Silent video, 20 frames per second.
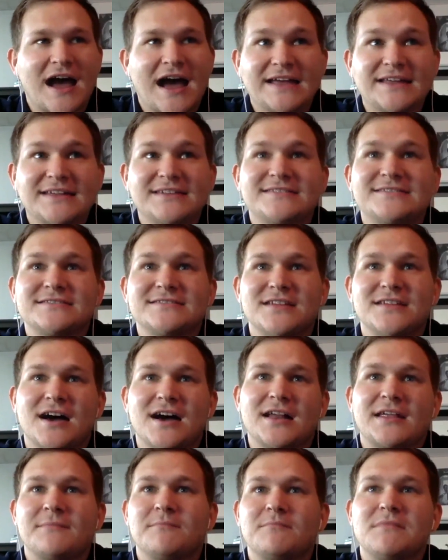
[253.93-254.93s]
I did
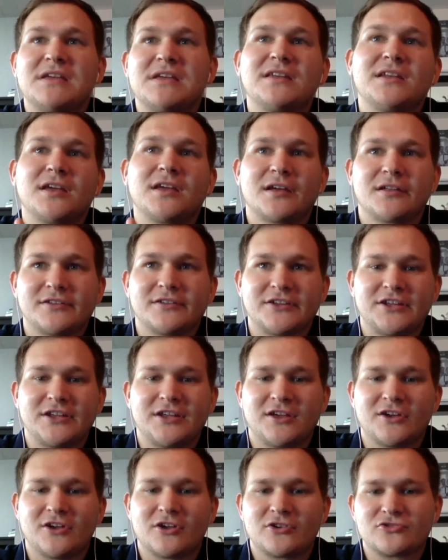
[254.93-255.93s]
not
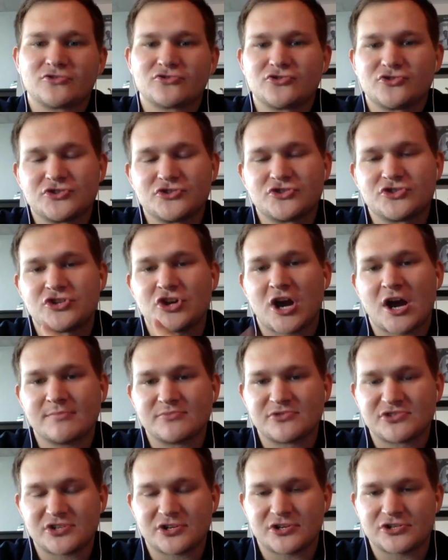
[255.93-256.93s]
immediately
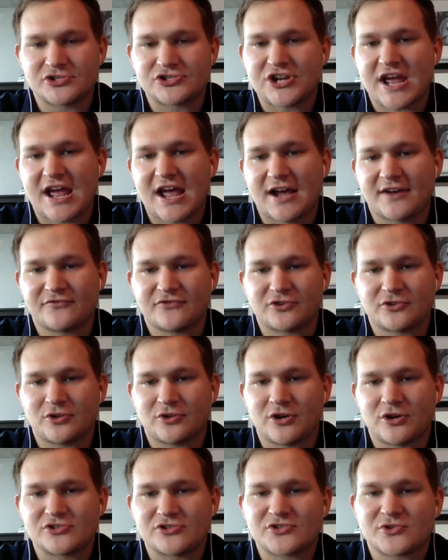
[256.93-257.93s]
job search after
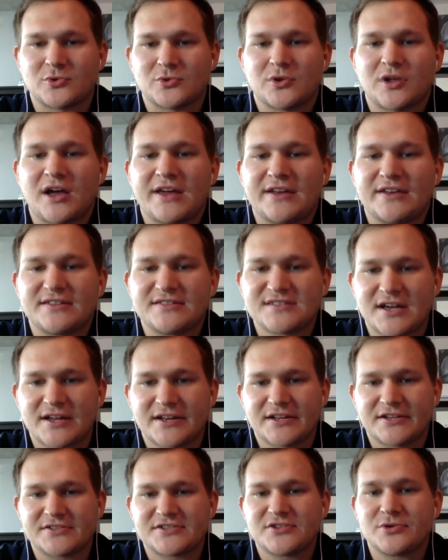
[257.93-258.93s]
law school. I
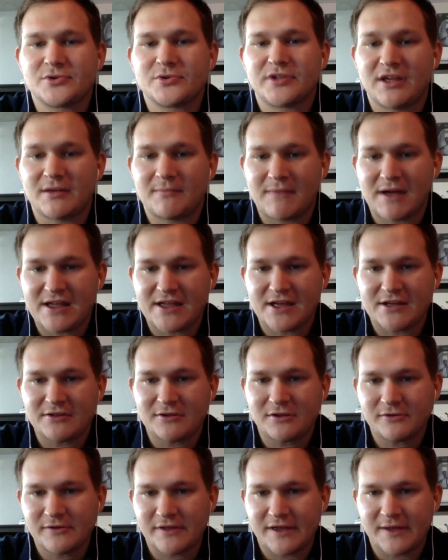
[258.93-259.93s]
decided to get my
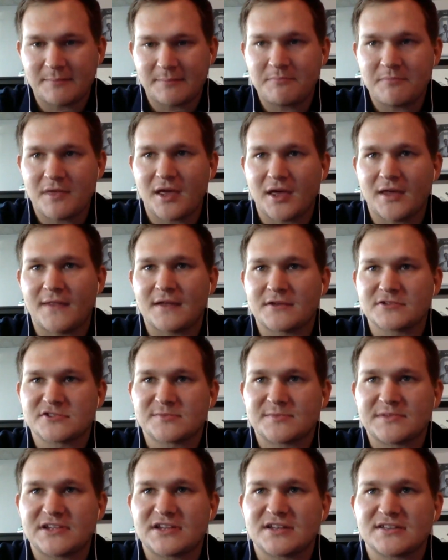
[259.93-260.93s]
LL.M, and that was
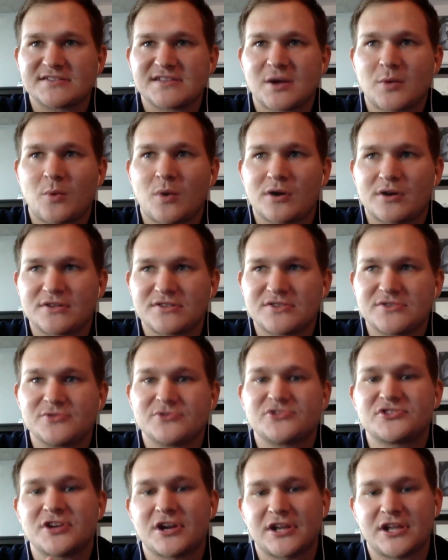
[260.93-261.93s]
because I wanted to
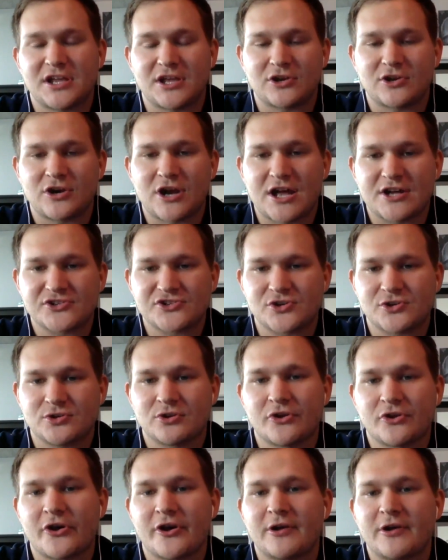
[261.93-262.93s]
study international
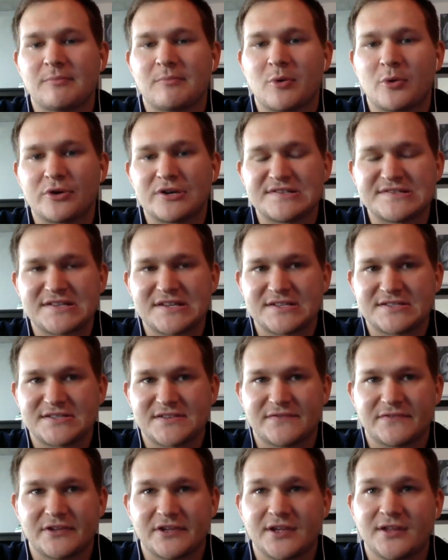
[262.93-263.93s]
law more
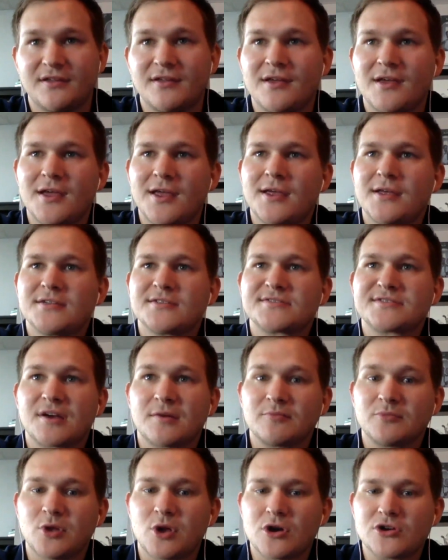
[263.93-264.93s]
intensively.
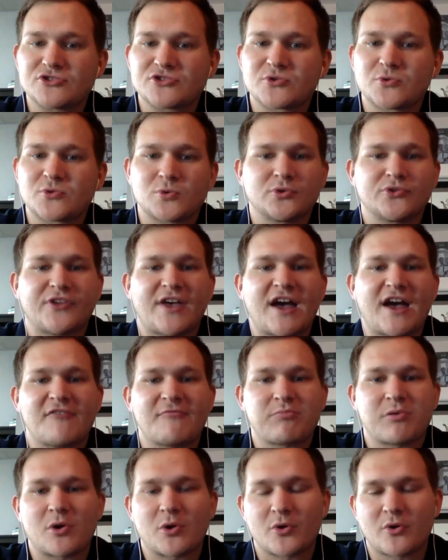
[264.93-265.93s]
Some law schools
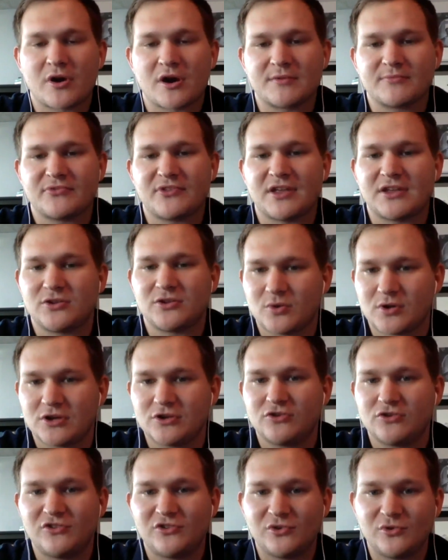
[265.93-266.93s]
have programs that you
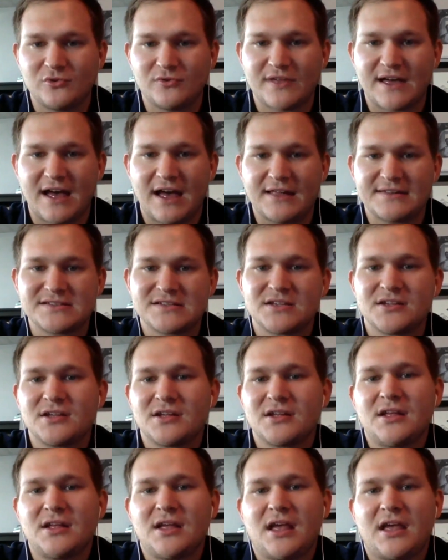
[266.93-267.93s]
can do that,
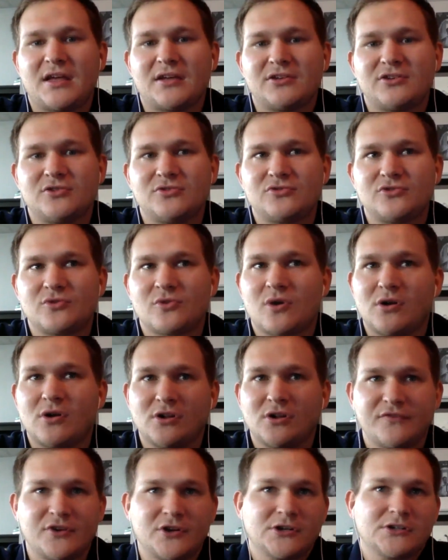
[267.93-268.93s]
and you do all
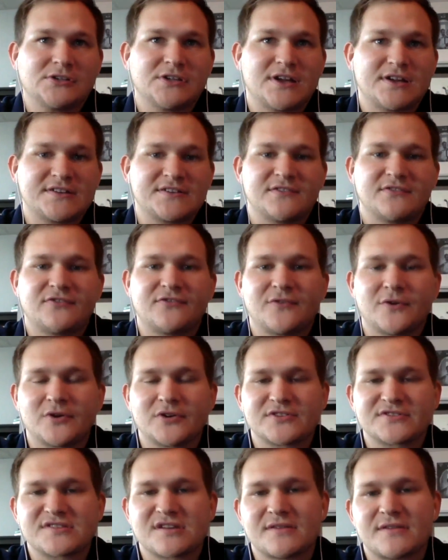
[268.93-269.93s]
of your electives
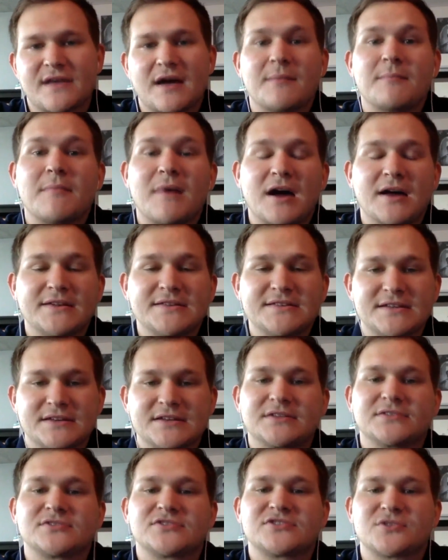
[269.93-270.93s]
focused on that. Mine
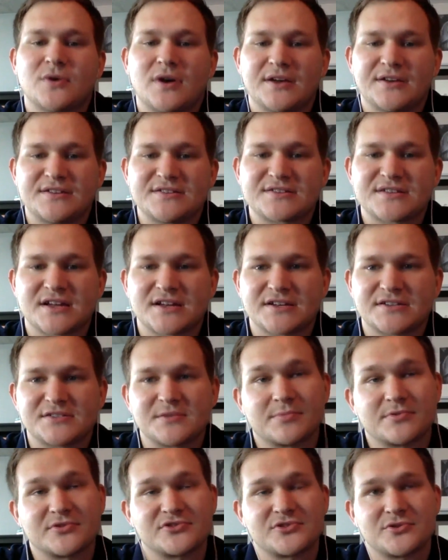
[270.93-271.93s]
didn't, so I decided to
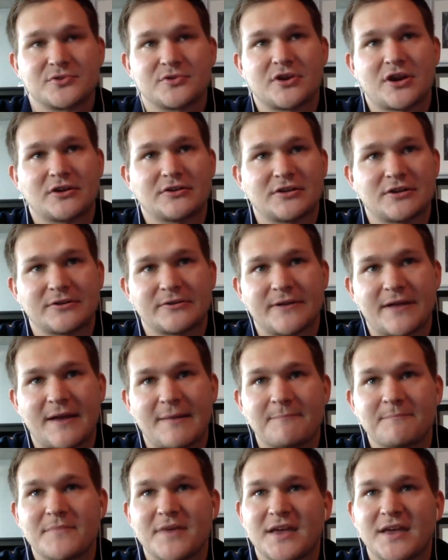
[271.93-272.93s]
pursue an LL.M.
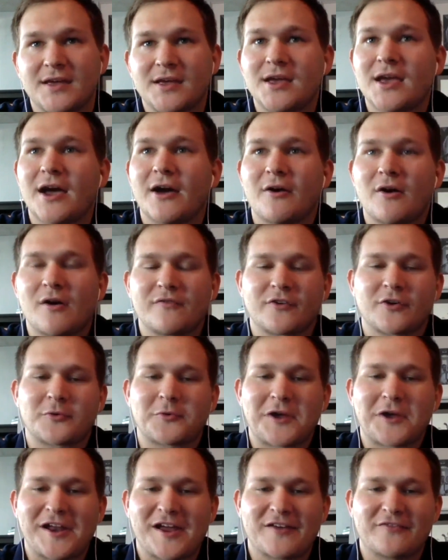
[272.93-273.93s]
However,
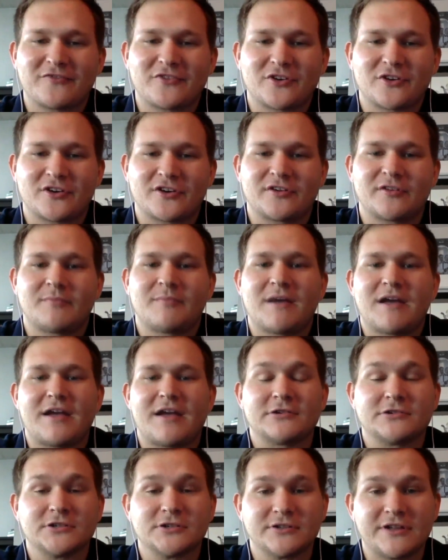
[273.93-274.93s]
right after my
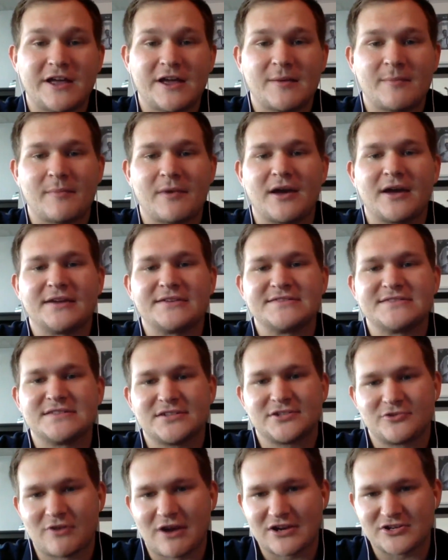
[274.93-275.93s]
LL.M, I
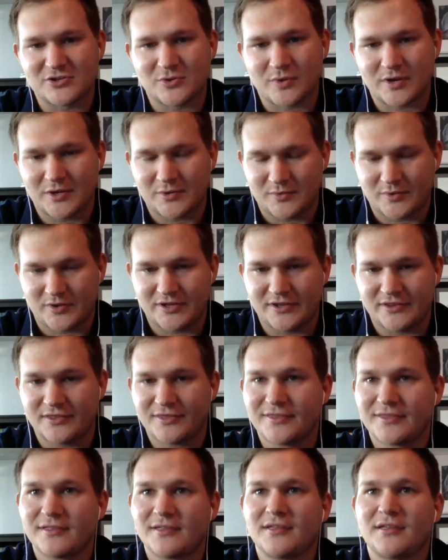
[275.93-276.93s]
did graduate
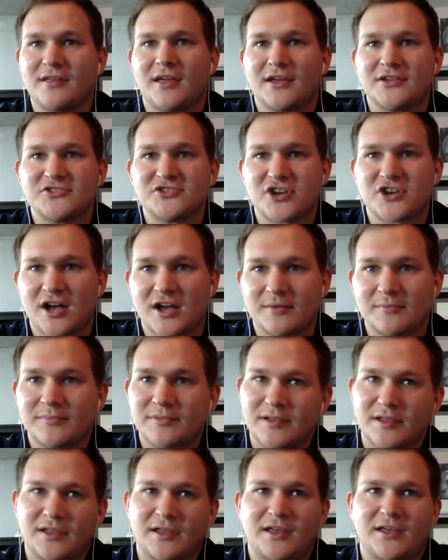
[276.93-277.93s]
with a job,
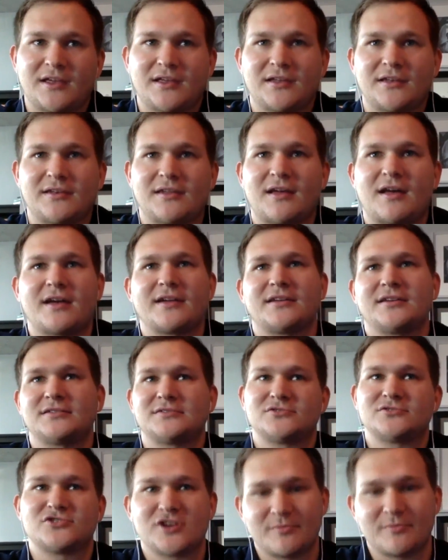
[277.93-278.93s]
and I
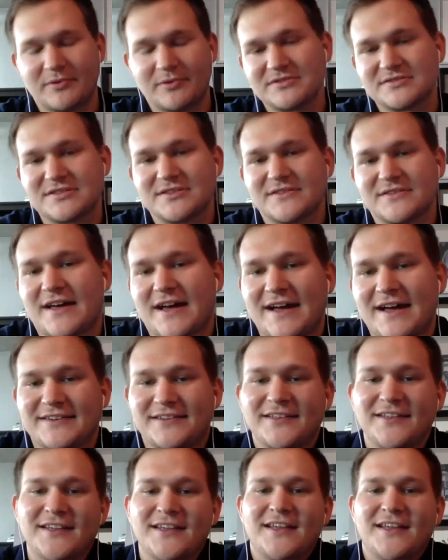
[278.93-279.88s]
can jump into that.